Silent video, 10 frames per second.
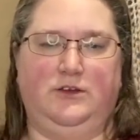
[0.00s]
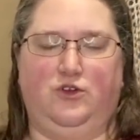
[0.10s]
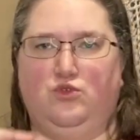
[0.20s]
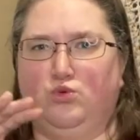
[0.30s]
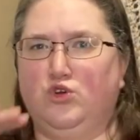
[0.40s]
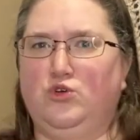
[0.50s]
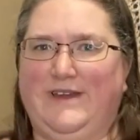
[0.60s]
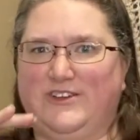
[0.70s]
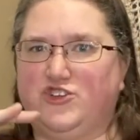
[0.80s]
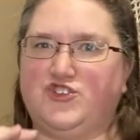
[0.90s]

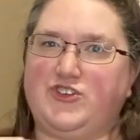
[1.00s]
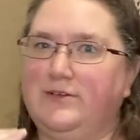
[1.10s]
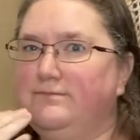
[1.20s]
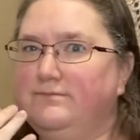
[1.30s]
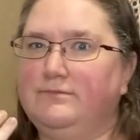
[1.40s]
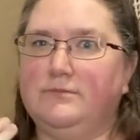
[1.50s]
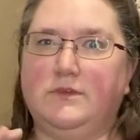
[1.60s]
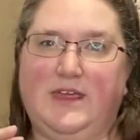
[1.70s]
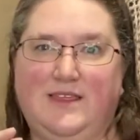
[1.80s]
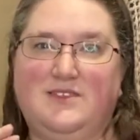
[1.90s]
crew-ish
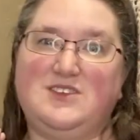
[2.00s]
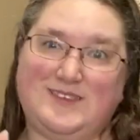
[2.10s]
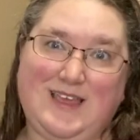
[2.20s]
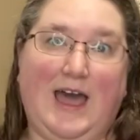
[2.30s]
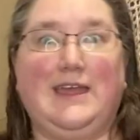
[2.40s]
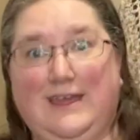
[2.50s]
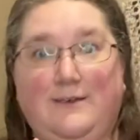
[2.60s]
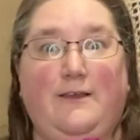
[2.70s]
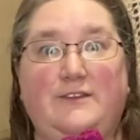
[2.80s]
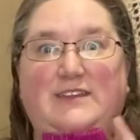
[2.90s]
length sock,
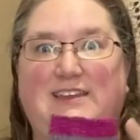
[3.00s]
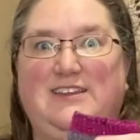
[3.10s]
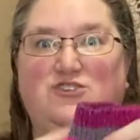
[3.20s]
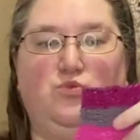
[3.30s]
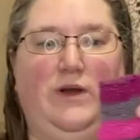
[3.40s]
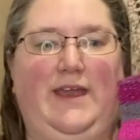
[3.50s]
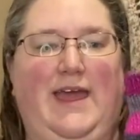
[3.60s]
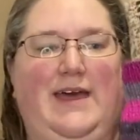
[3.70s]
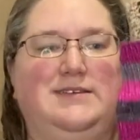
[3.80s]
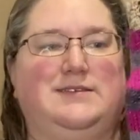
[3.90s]
and it is what
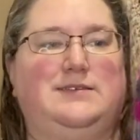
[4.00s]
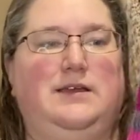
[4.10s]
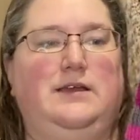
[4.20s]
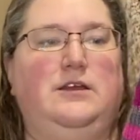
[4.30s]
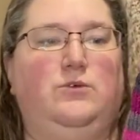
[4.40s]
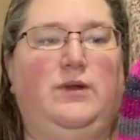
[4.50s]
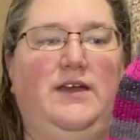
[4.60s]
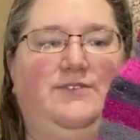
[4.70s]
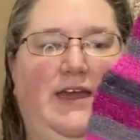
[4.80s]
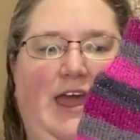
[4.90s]

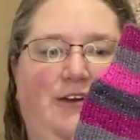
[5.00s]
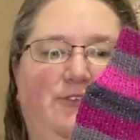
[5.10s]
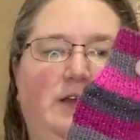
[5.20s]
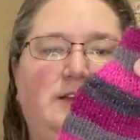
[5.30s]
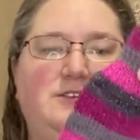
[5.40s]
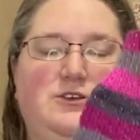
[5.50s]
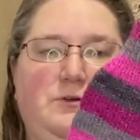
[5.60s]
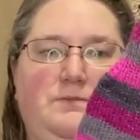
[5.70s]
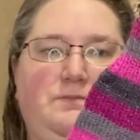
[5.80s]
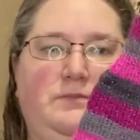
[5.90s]
I have.
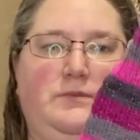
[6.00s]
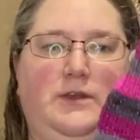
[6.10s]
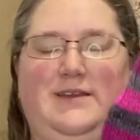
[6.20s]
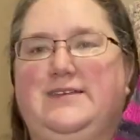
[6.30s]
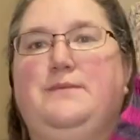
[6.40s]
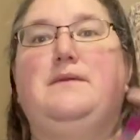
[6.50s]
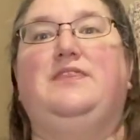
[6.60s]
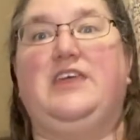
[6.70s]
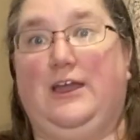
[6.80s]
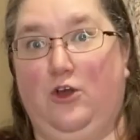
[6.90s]
So I guess I
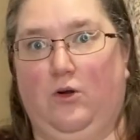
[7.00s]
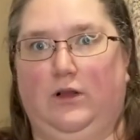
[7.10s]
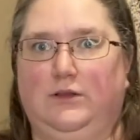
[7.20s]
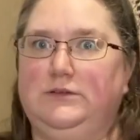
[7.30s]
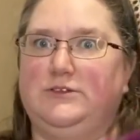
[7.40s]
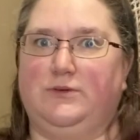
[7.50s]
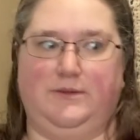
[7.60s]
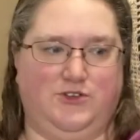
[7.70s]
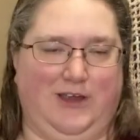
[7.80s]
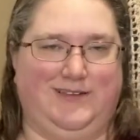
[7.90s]
met that goal, is what
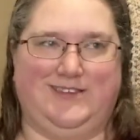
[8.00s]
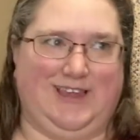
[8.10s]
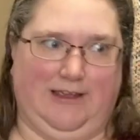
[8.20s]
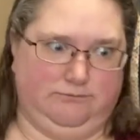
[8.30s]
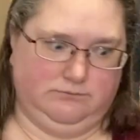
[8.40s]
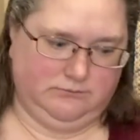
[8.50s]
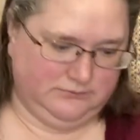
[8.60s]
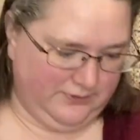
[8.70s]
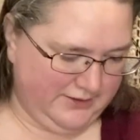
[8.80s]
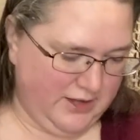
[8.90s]
I'm trying to say.
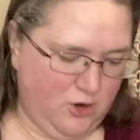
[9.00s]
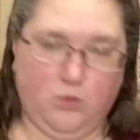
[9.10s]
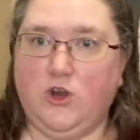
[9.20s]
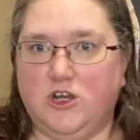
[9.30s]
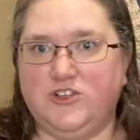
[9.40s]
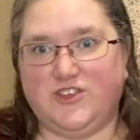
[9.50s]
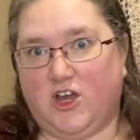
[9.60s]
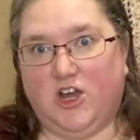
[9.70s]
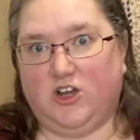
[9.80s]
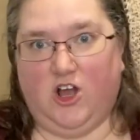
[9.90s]
Words
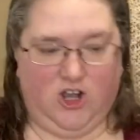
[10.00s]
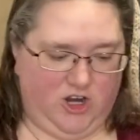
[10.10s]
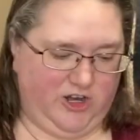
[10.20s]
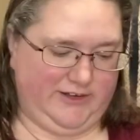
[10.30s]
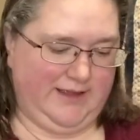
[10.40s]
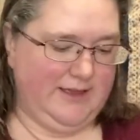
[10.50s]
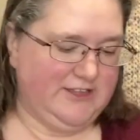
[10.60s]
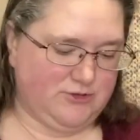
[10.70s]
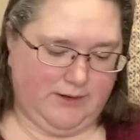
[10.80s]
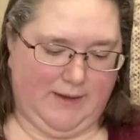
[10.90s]
are hard.
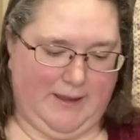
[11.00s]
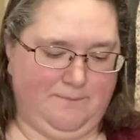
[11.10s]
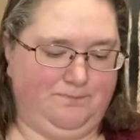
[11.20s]
So anyway,